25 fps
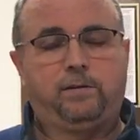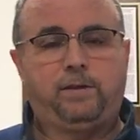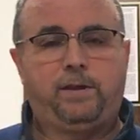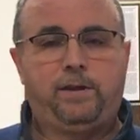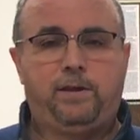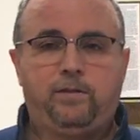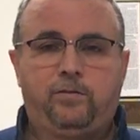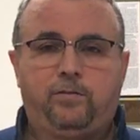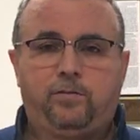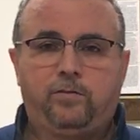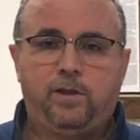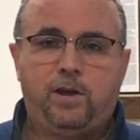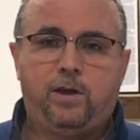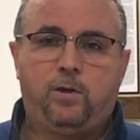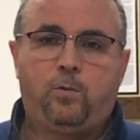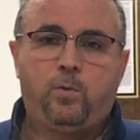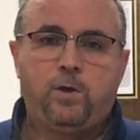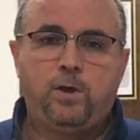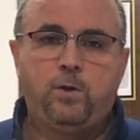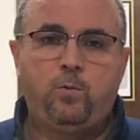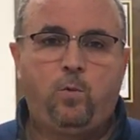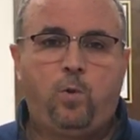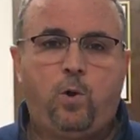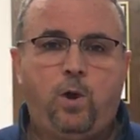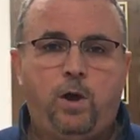is that
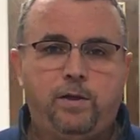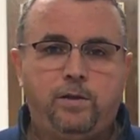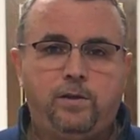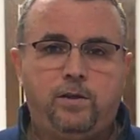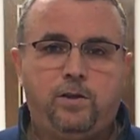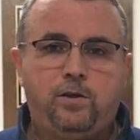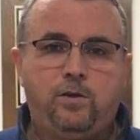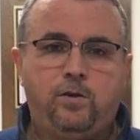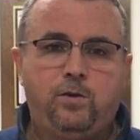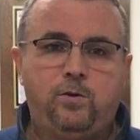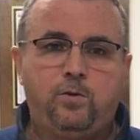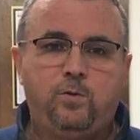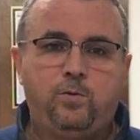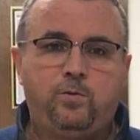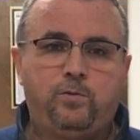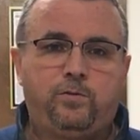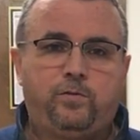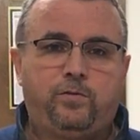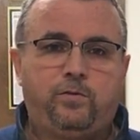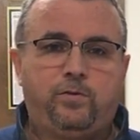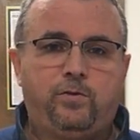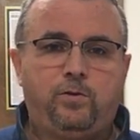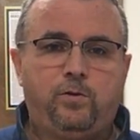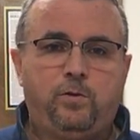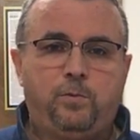we want you
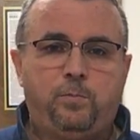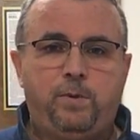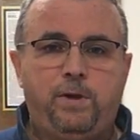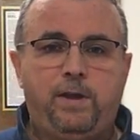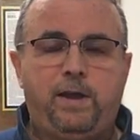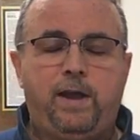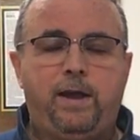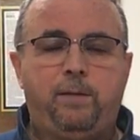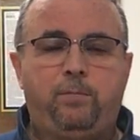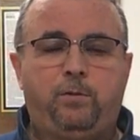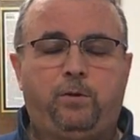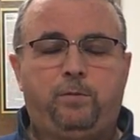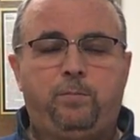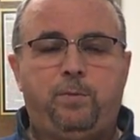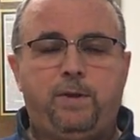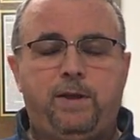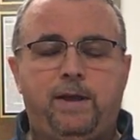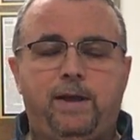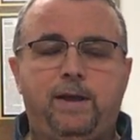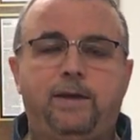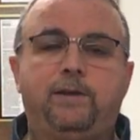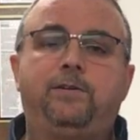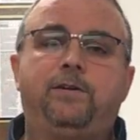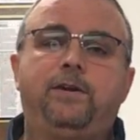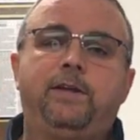to be able to be
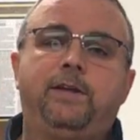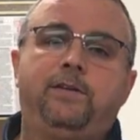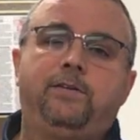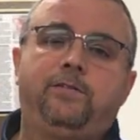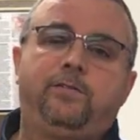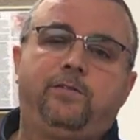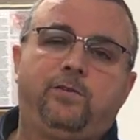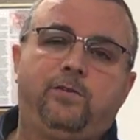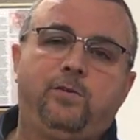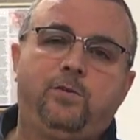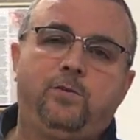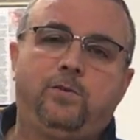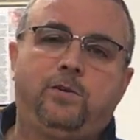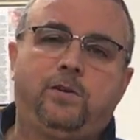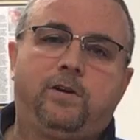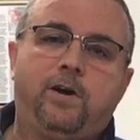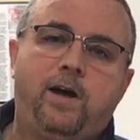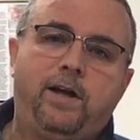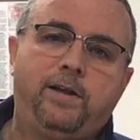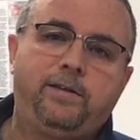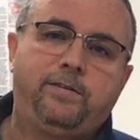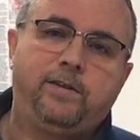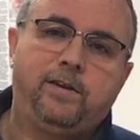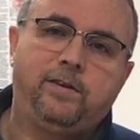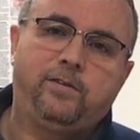entered into the
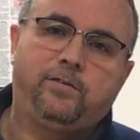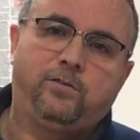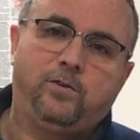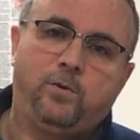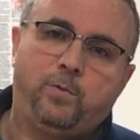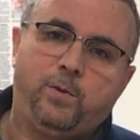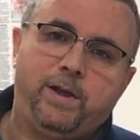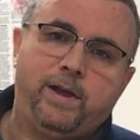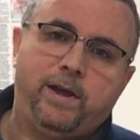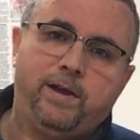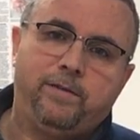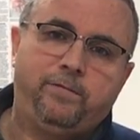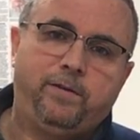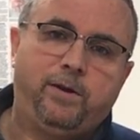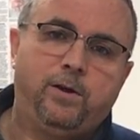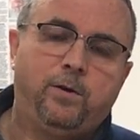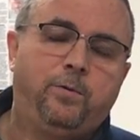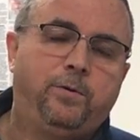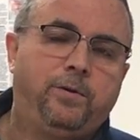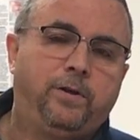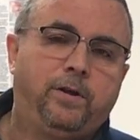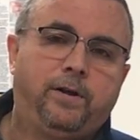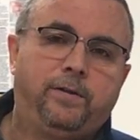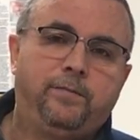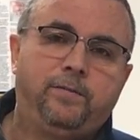contest that we have
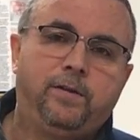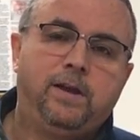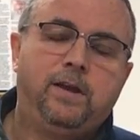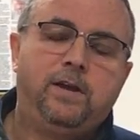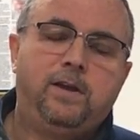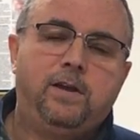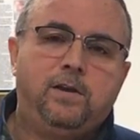going on,